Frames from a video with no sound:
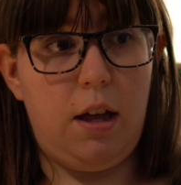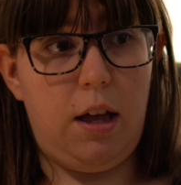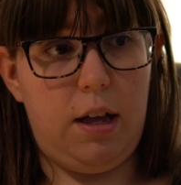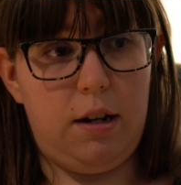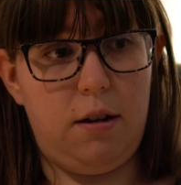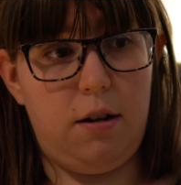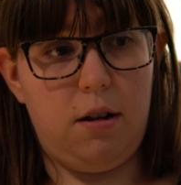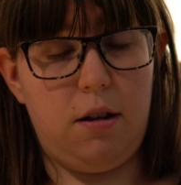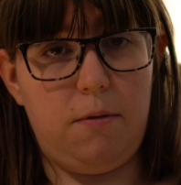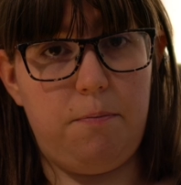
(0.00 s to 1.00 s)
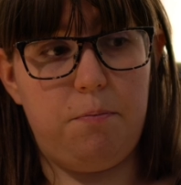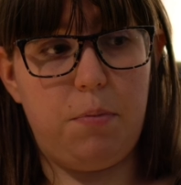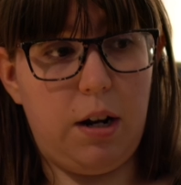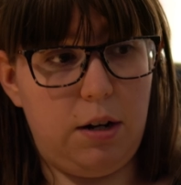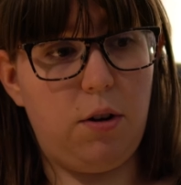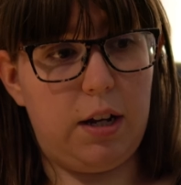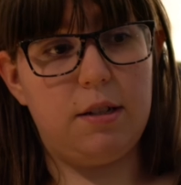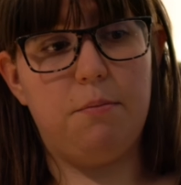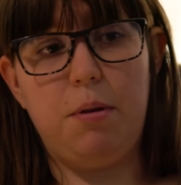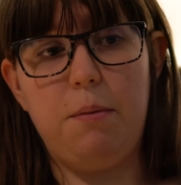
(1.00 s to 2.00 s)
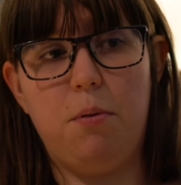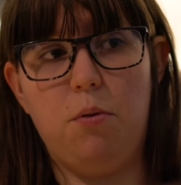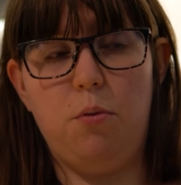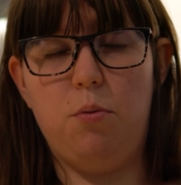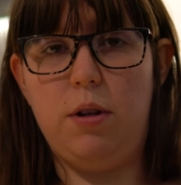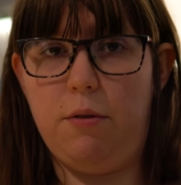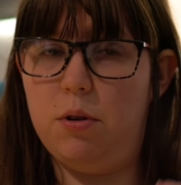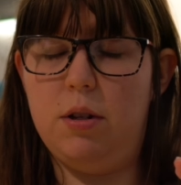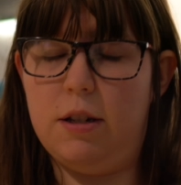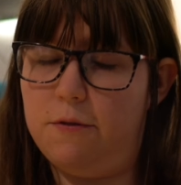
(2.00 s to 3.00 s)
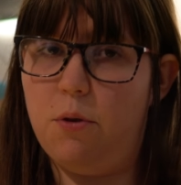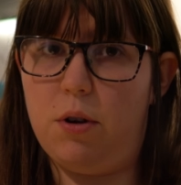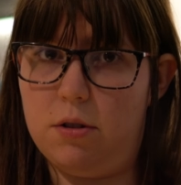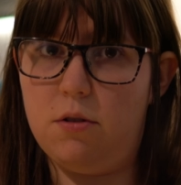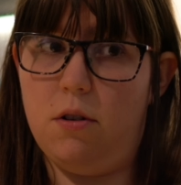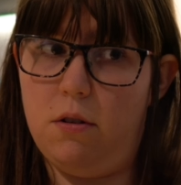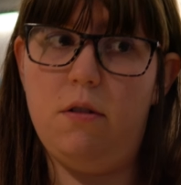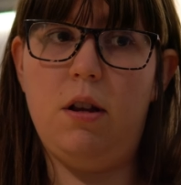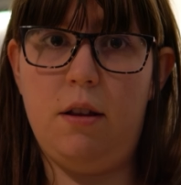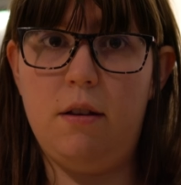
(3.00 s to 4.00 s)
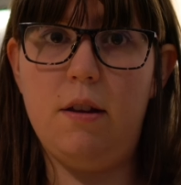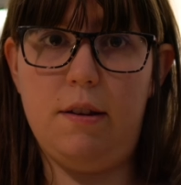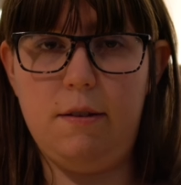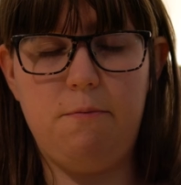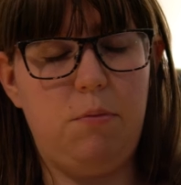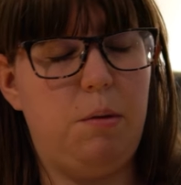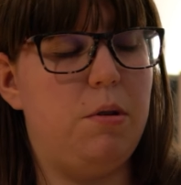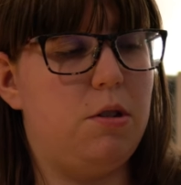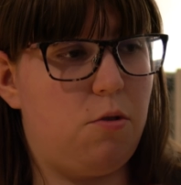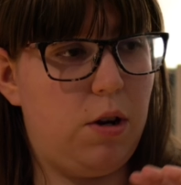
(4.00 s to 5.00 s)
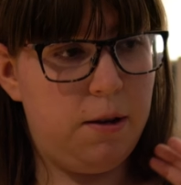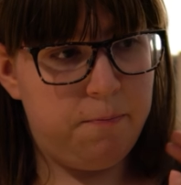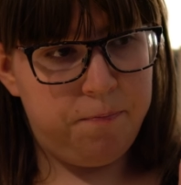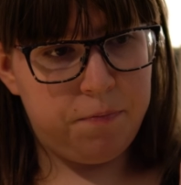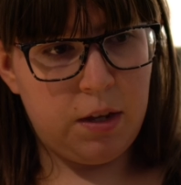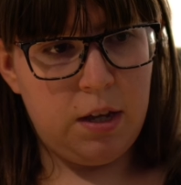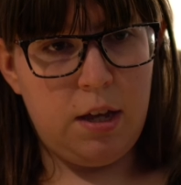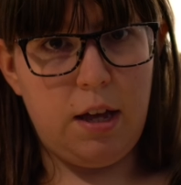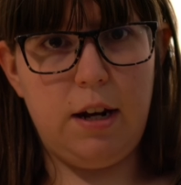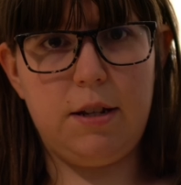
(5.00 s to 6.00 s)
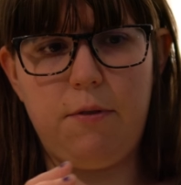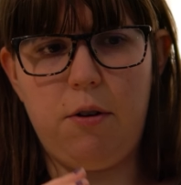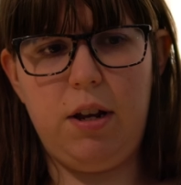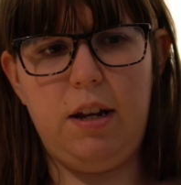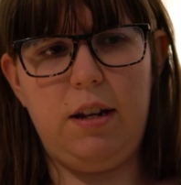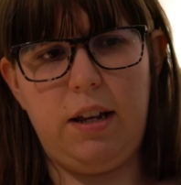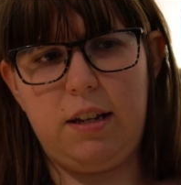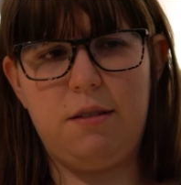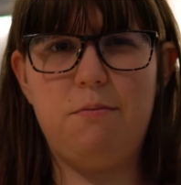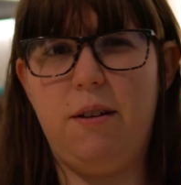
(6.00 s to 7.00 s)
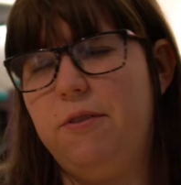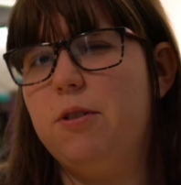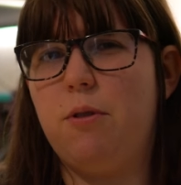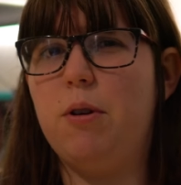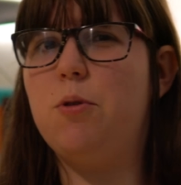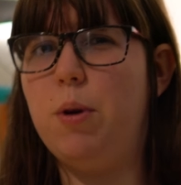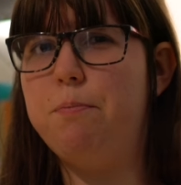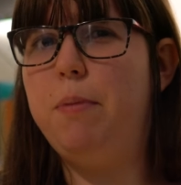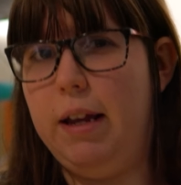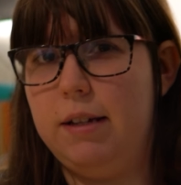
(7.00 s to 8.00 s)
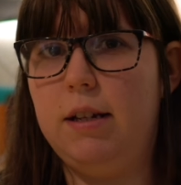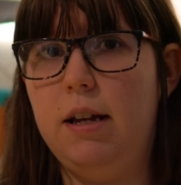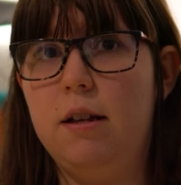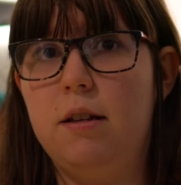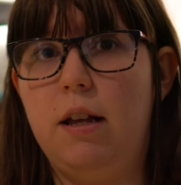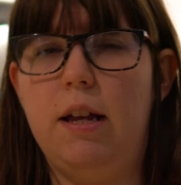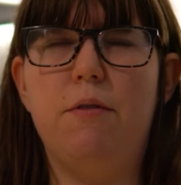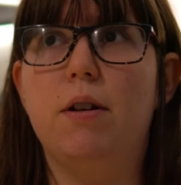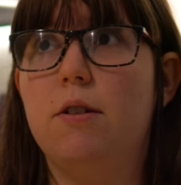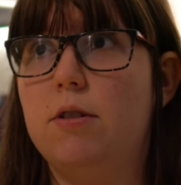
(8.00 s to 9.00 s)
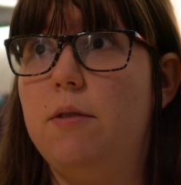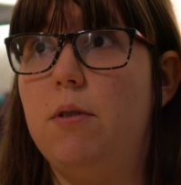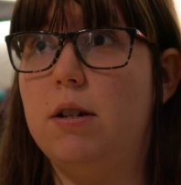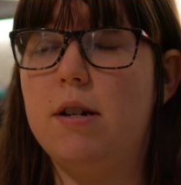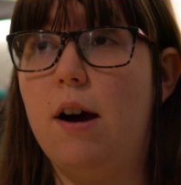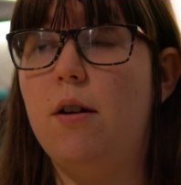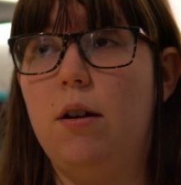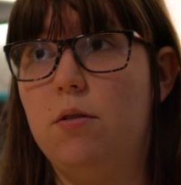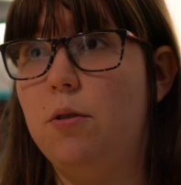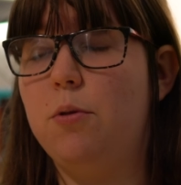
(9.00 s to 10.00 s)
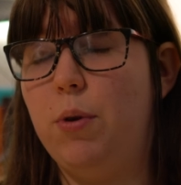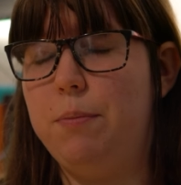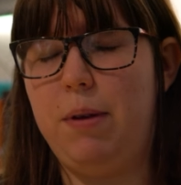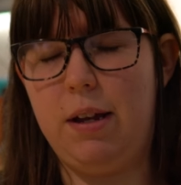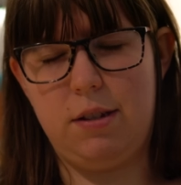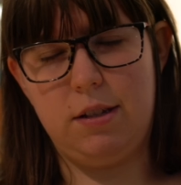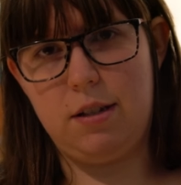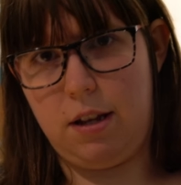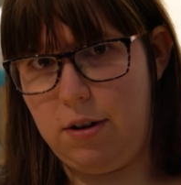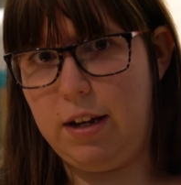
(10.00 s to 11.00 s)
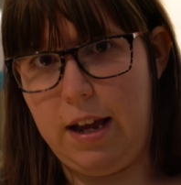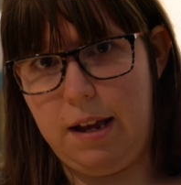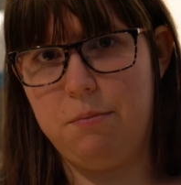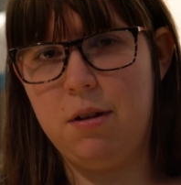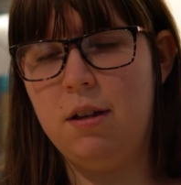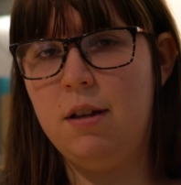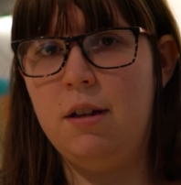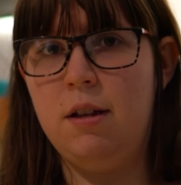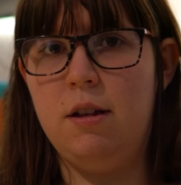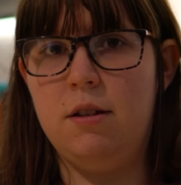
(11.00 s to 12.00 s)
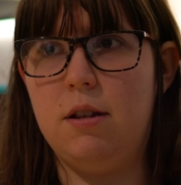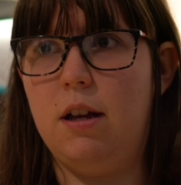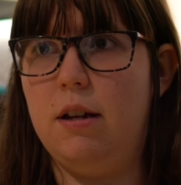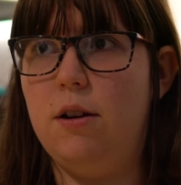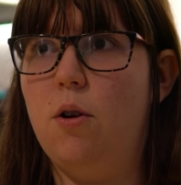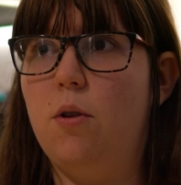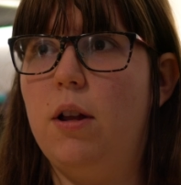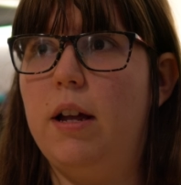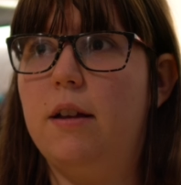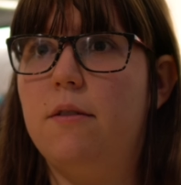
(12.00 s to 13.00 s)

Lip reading: and but I know like some people, they would just focus on the mystery. And it's very it feels very Twin Peaksy. There's even a shout out to Twin Peaks inside the game. The whole